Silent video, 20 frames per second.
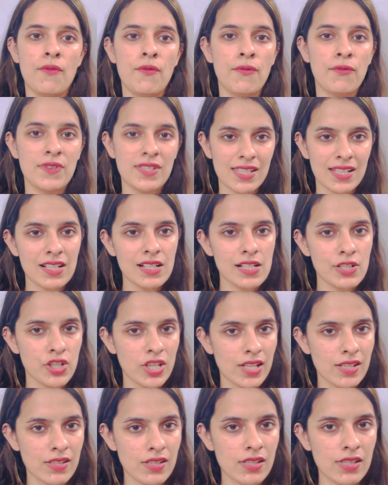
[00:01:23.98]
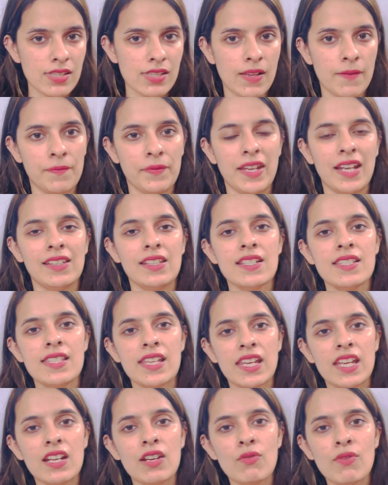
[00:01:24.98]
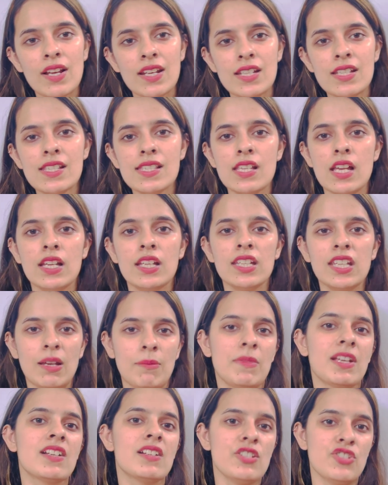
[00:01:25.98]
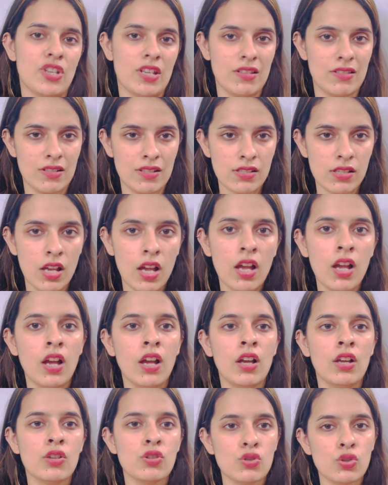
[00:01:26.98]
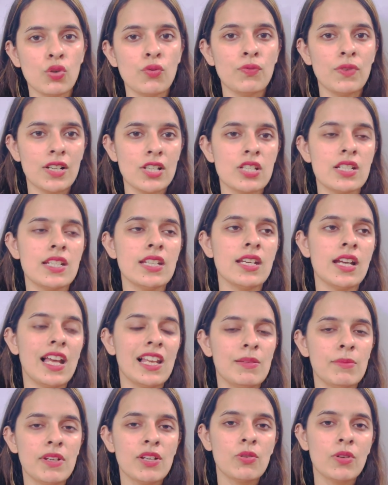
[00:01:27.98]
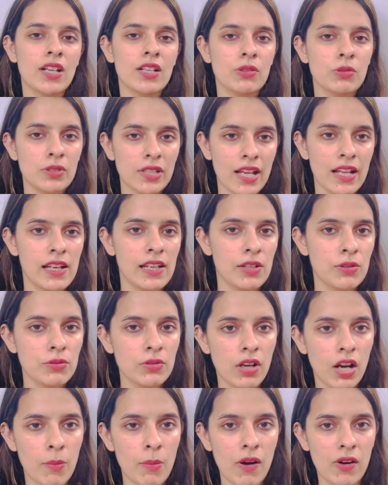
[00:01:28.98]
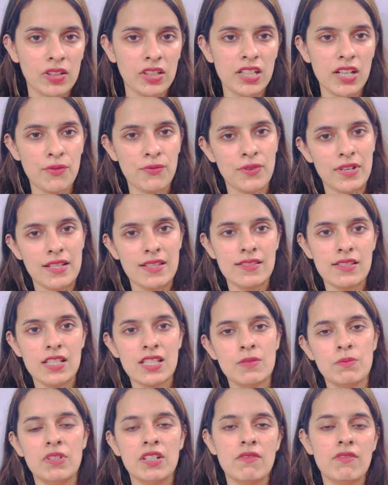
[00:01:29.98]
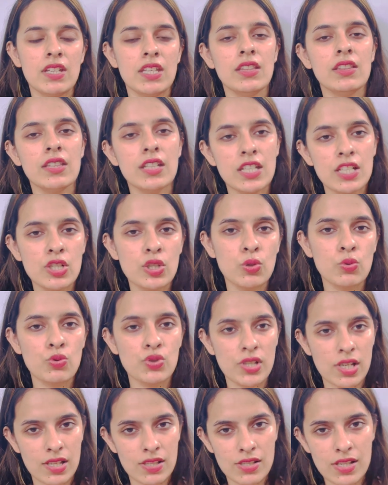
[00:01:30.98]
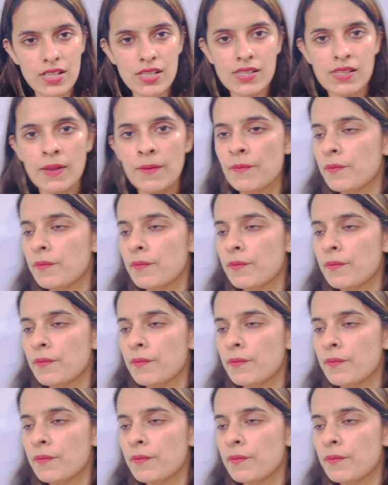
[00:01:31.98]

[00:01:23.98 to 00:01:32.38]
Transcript: Physical changes, and the second one is chemical changes. So firstly, I'll be going to tell you about the differences between these two changes.